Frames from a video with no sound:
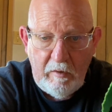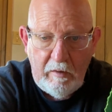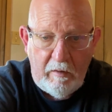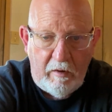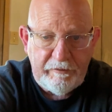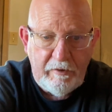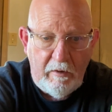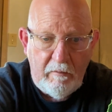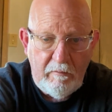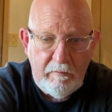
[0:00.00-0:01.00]

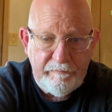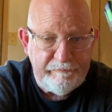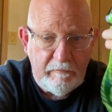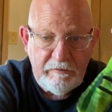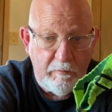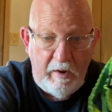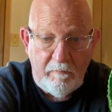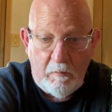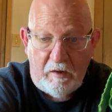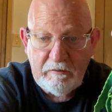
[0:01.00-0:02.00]
also. So we have
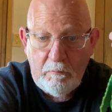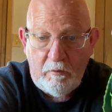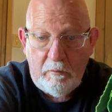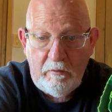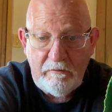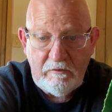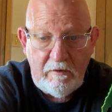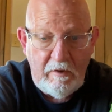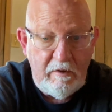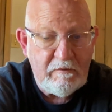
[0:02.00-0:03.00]
multiple ones of
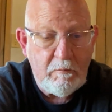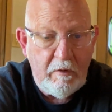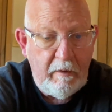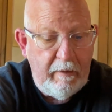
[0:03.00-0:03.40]
these, but